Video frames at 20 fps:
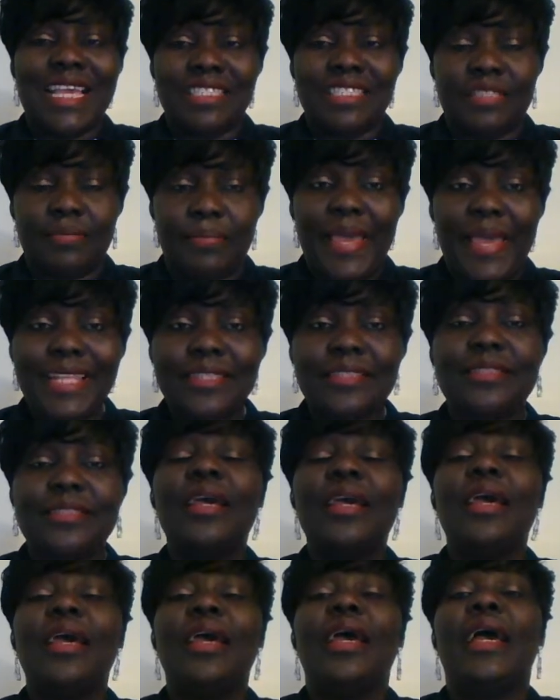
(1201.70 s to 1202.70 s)
aspects.
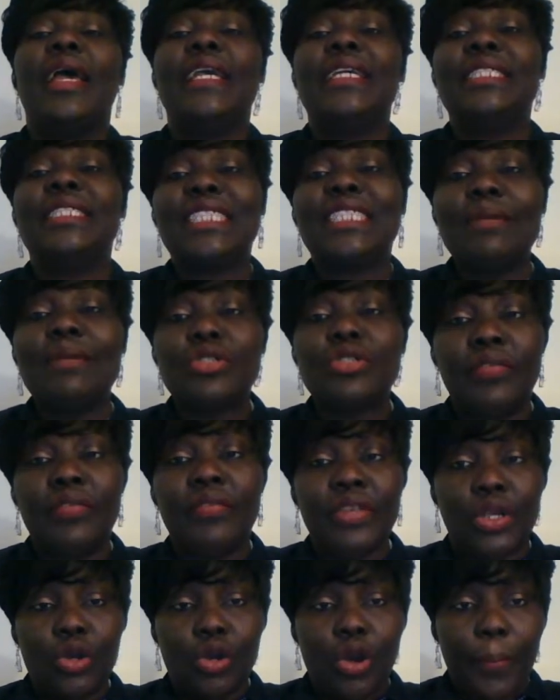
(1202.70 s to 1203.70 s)
In terms of
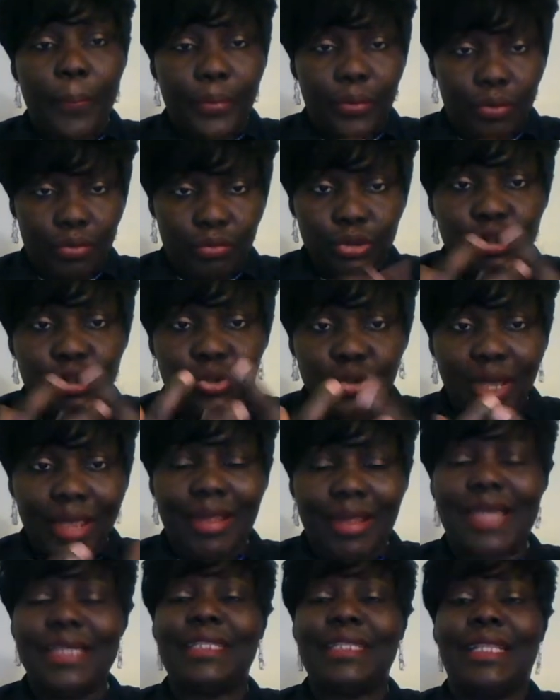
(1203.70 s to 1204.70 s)
the couple mutual
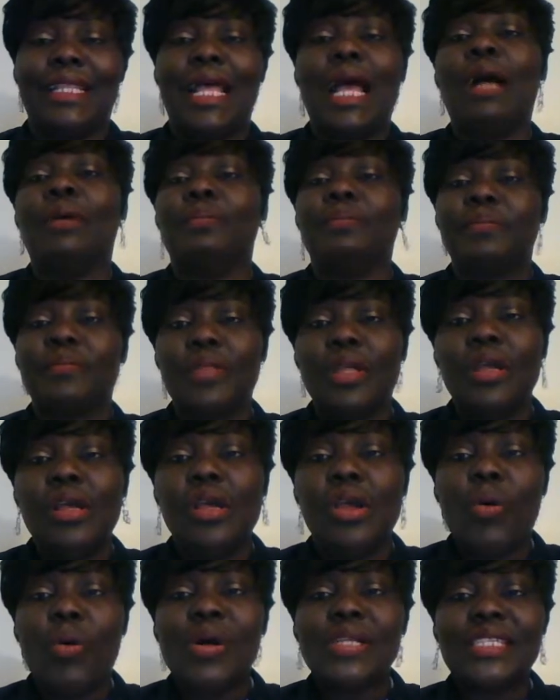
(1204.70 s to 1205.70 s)
right now,
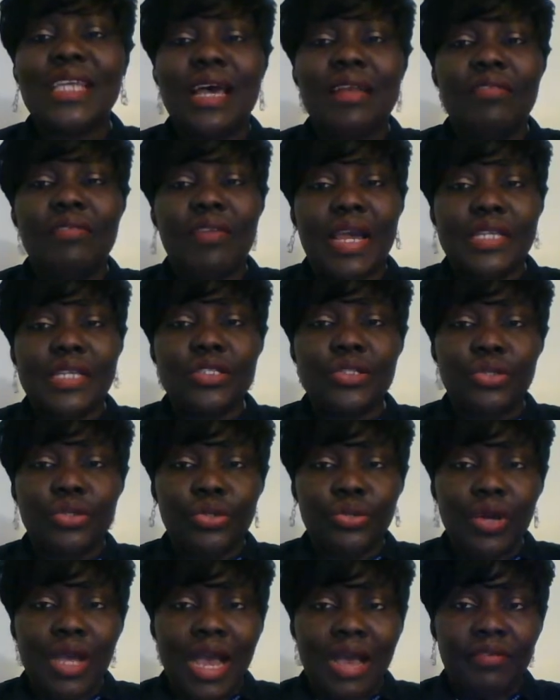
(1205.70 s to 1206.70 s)
what advice do
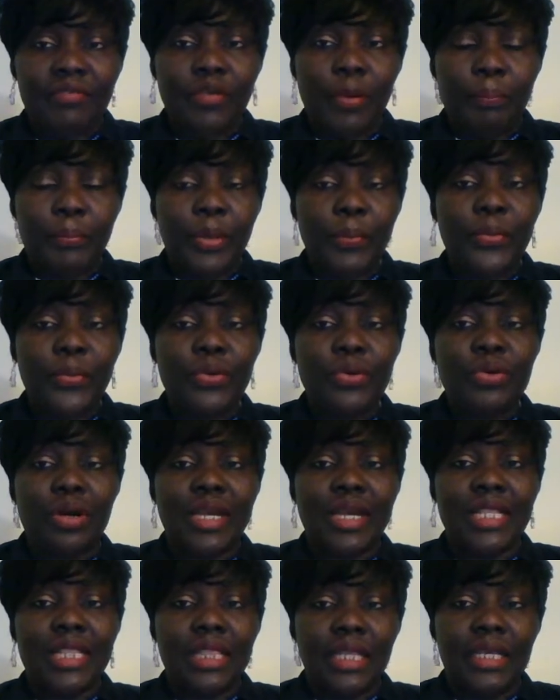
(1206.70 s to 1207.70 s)
you have for people
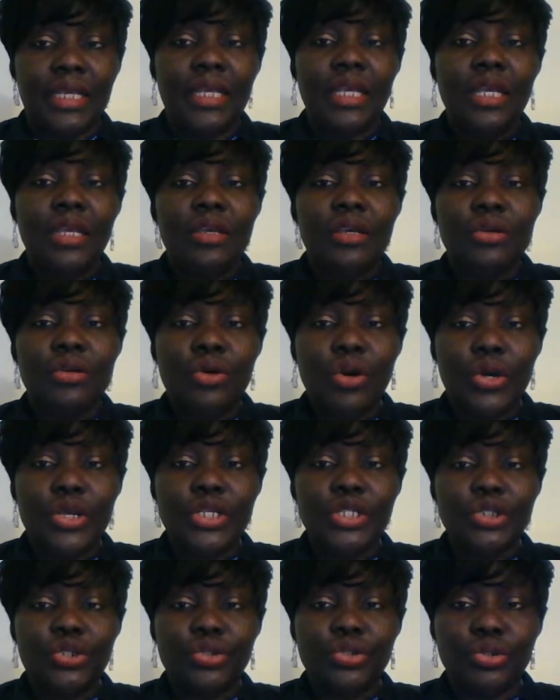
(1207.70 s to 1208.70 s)
currently
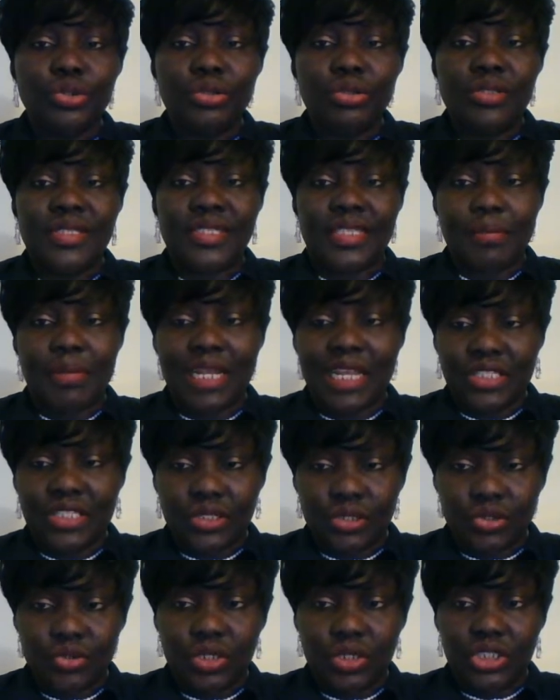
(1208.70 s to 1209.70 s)
going through similar
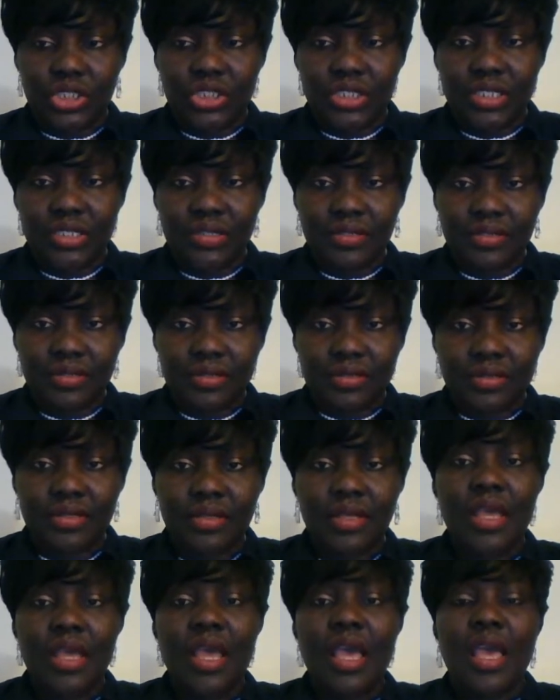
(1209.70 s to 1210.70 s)
situations?
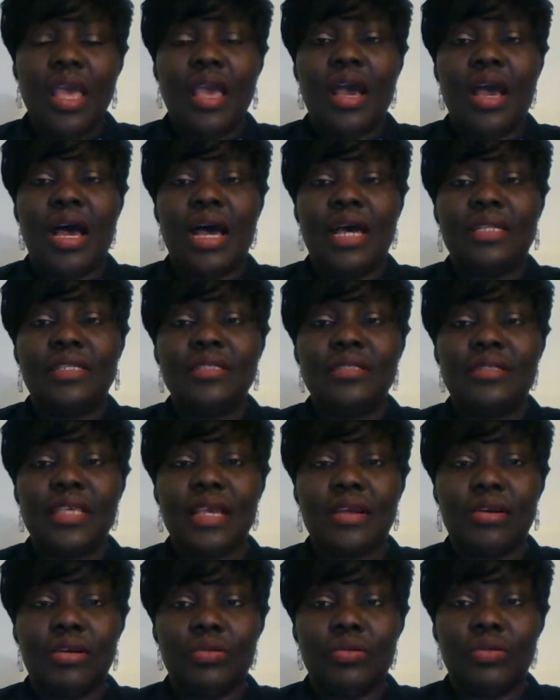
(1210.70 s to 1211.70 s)
And
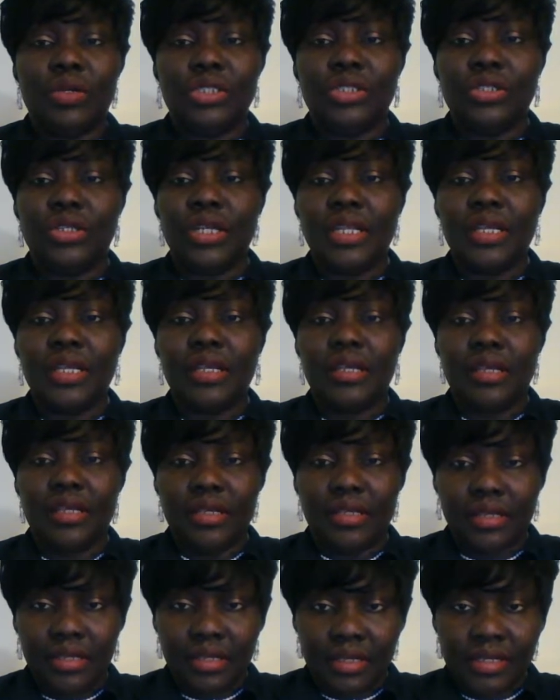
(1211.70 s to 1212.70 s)
second question
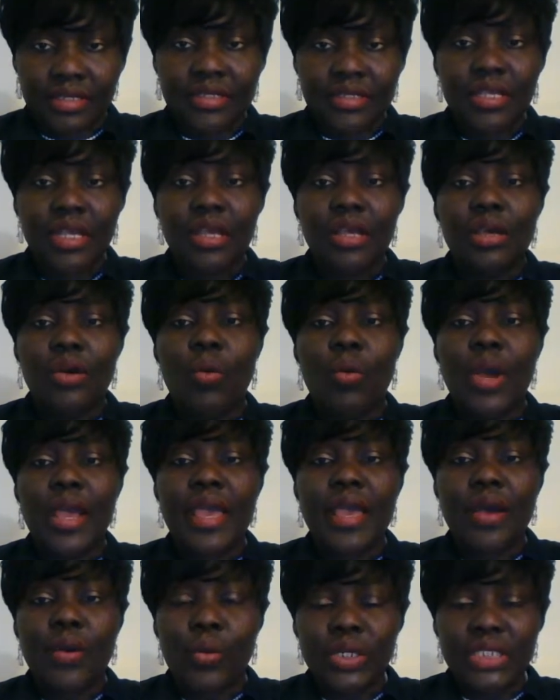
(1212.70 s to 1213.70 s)
is,
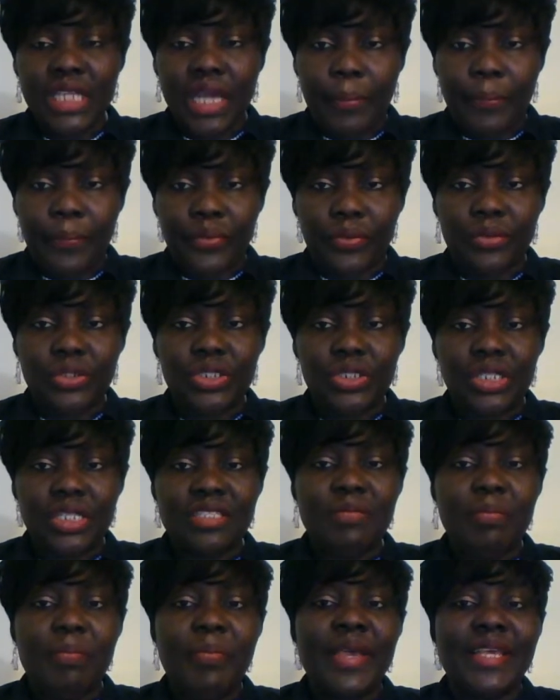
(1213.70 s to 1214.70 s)
which approach is
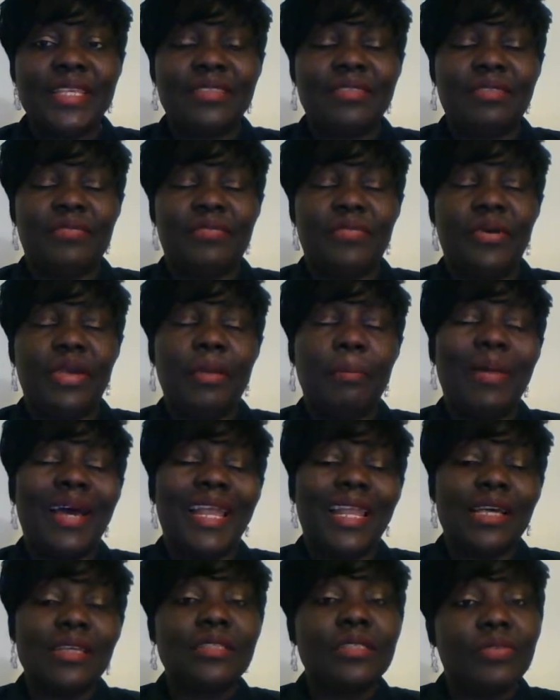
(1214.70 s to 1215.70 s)
the best for a
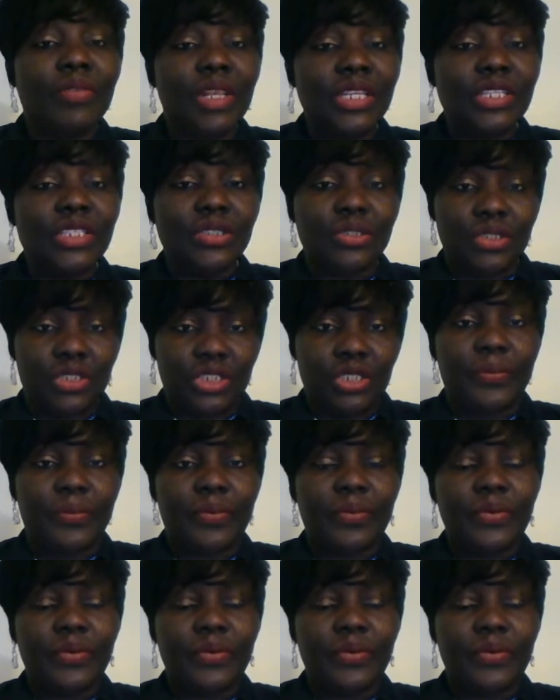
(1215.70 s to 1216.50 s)
balanced relationship?